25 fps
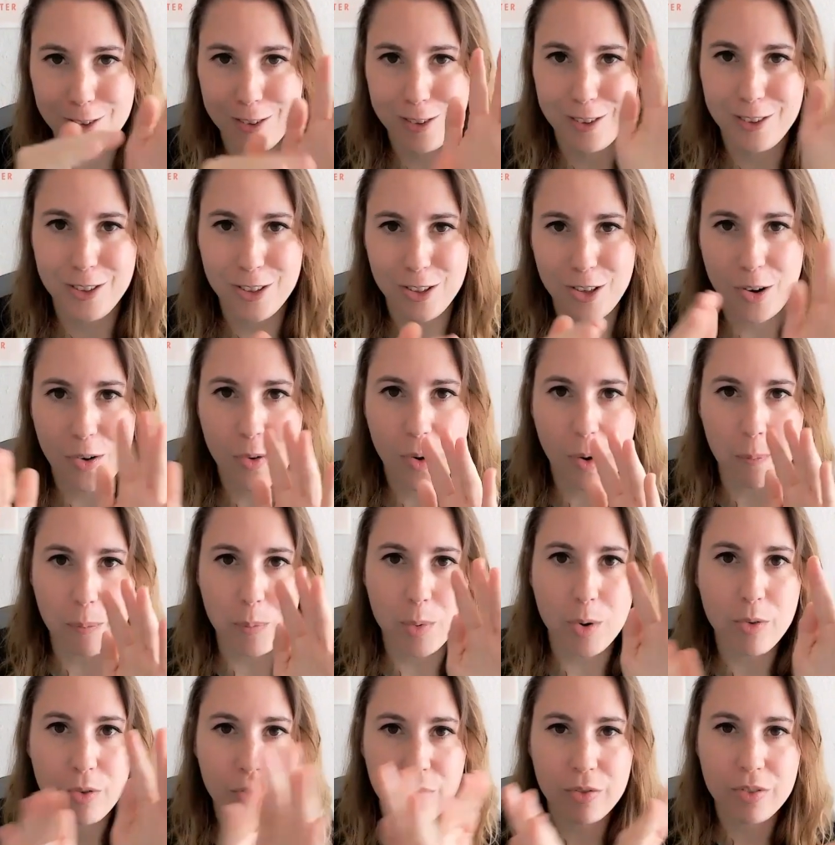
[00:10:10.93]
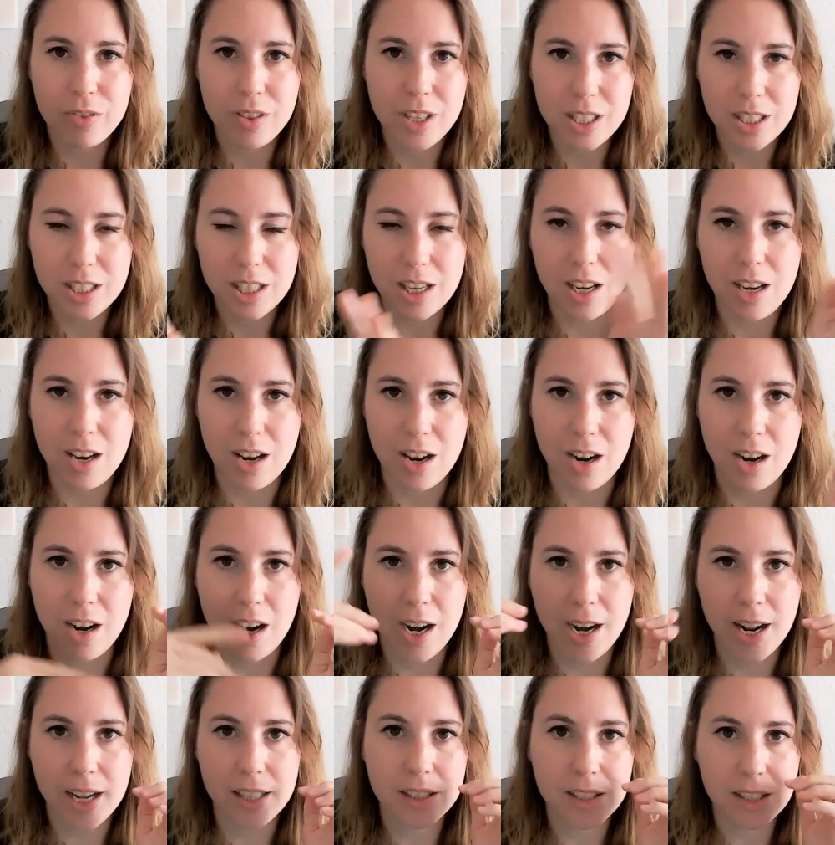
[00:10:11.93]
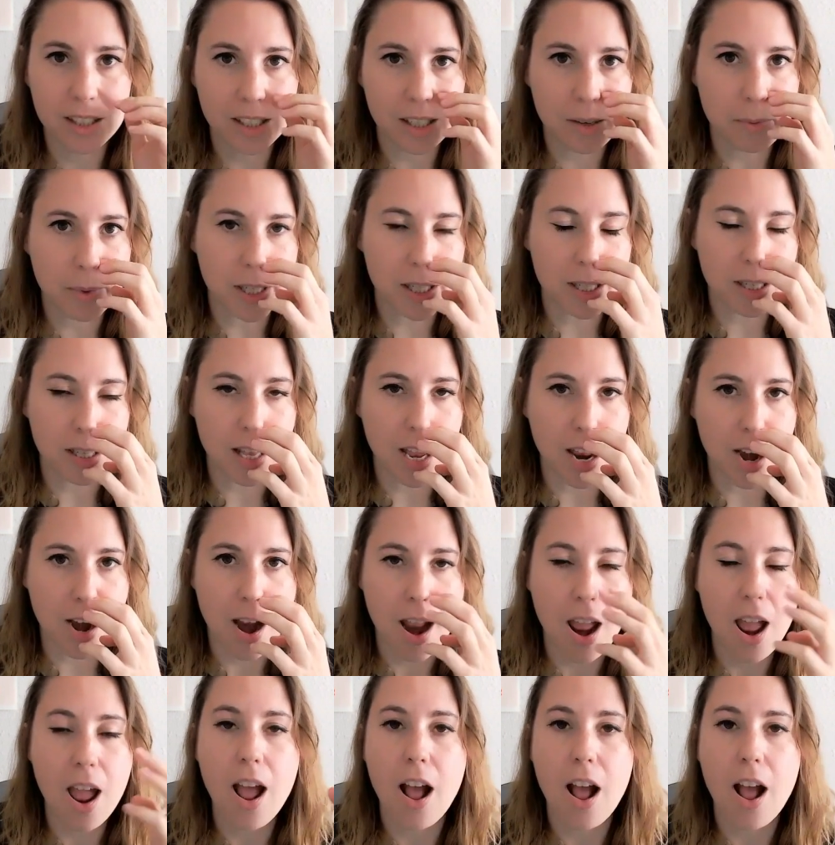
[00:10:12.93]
you know, and move this here and add this image there.